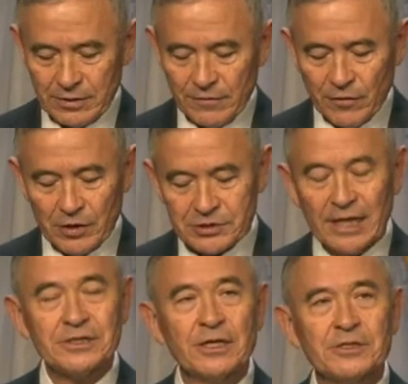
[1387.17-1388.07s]
Folks,
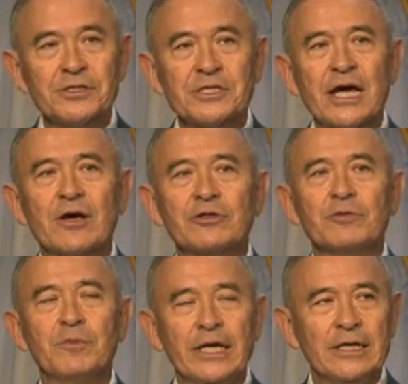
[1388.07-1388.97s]
that doesn't sound to
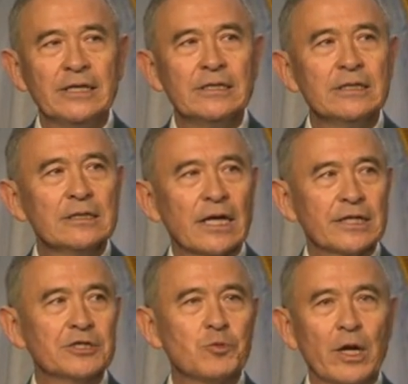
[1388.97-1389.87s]
me like
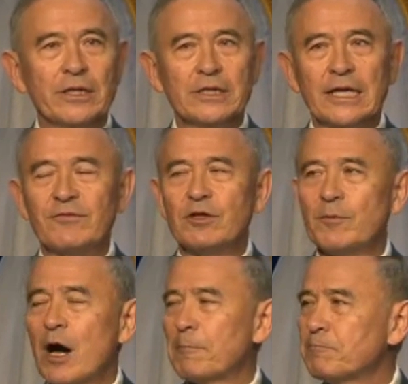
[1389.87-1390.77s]
he's willing to give them
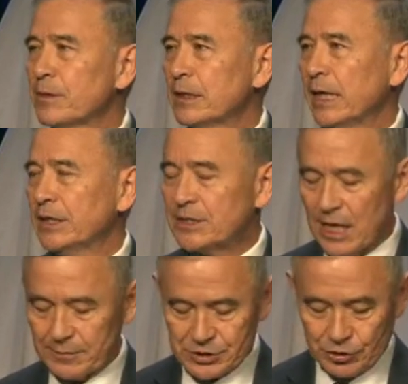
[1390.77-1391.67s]
up
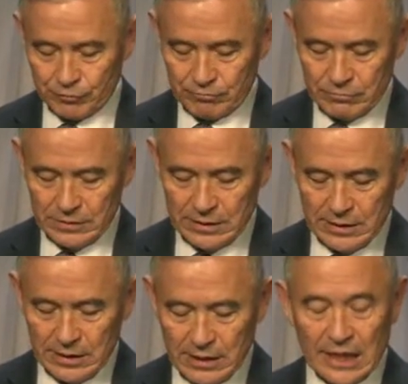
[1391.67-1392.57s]
anytime soon.
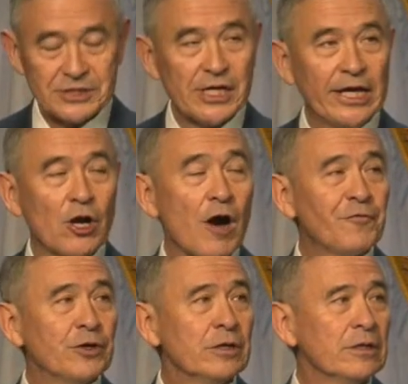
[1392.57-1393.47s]
I say it
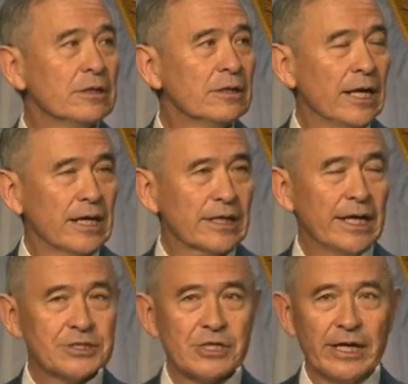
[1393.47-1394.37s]
often, and I can't
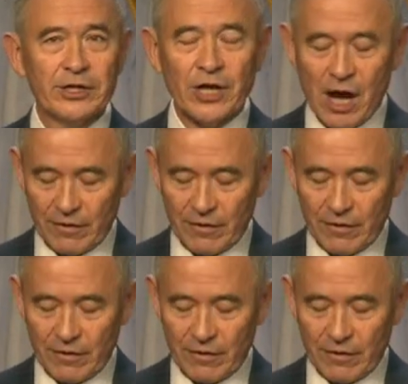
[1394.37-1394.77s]
say it enough.